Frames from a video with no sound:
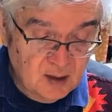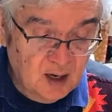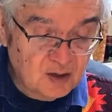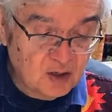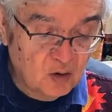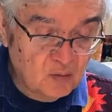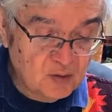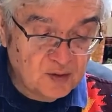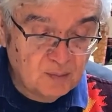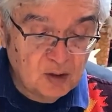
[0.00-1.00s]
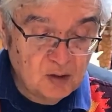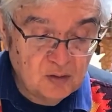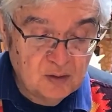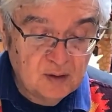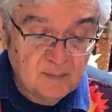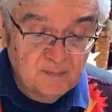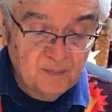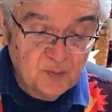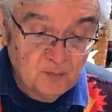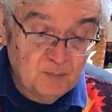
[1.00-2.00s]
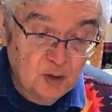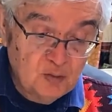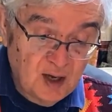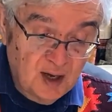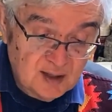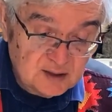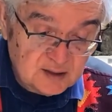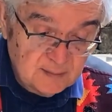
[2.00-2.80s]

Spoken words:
going to go with the blue dots,